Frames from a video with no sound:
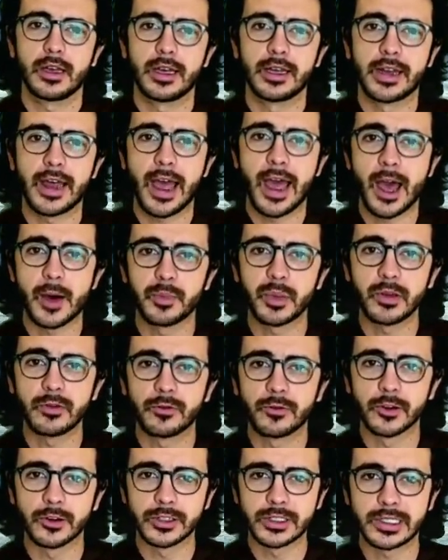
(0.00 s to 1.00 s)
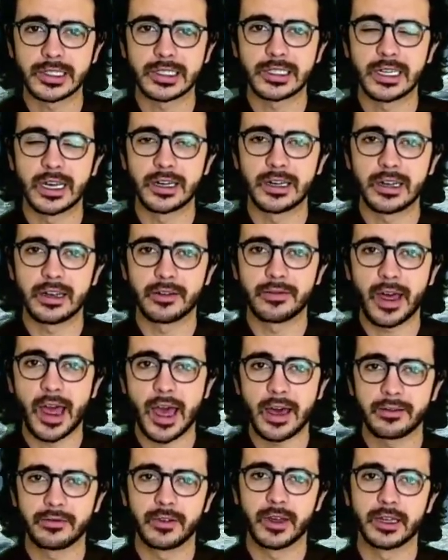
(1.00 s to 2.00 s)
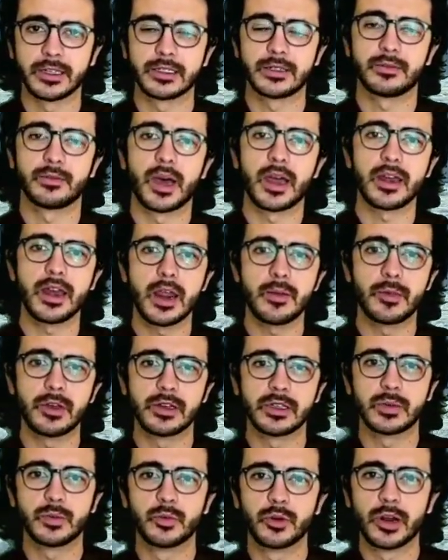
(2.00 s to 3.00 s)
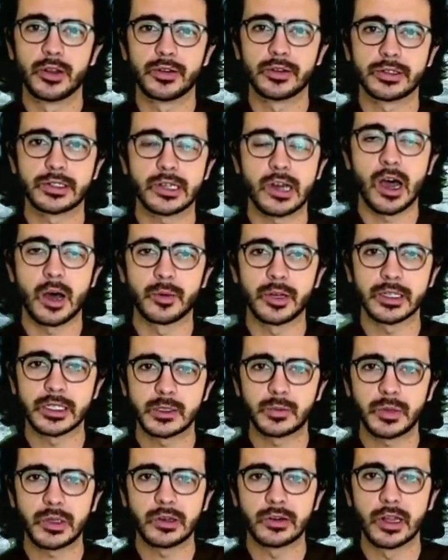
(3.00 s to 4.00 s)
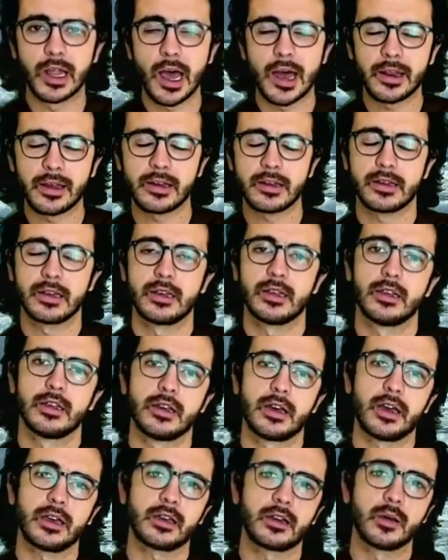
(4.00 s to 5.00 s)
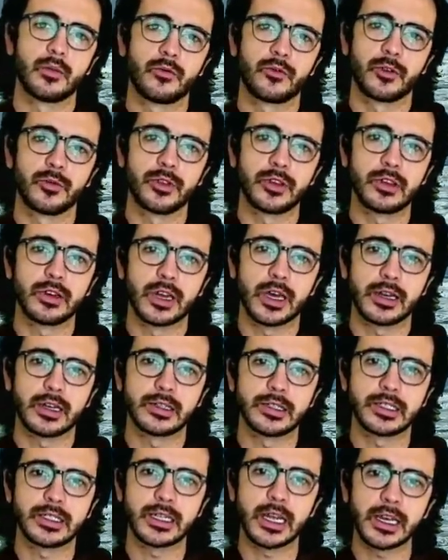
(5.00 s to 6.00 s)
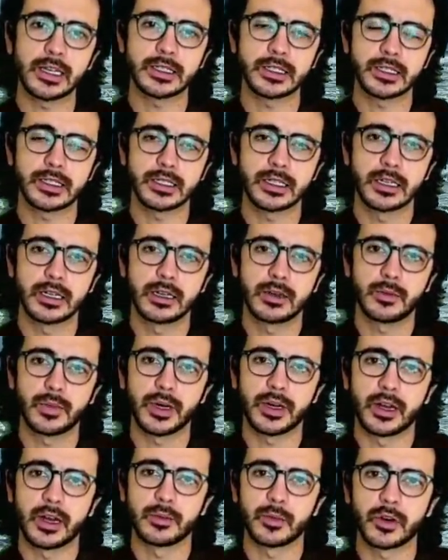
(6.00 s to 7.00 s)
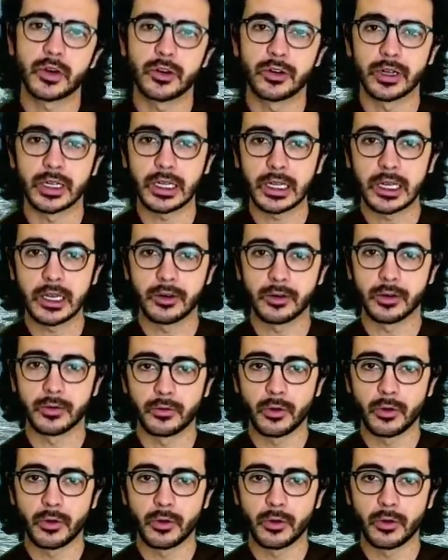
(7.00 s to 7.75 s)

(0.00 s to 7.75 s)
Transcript: and happy first Sunday of Advent. My name is Brother Thomas Piolata. I come from the United States, but I'm currently here